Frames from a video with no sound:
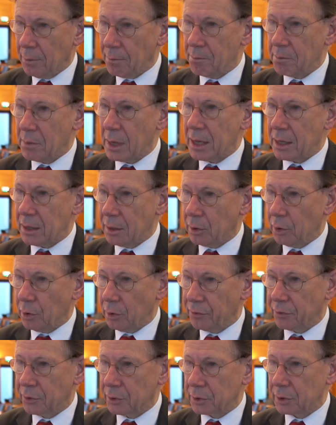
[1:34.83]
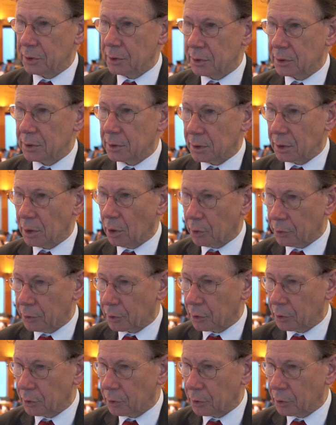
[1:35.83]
main universities on the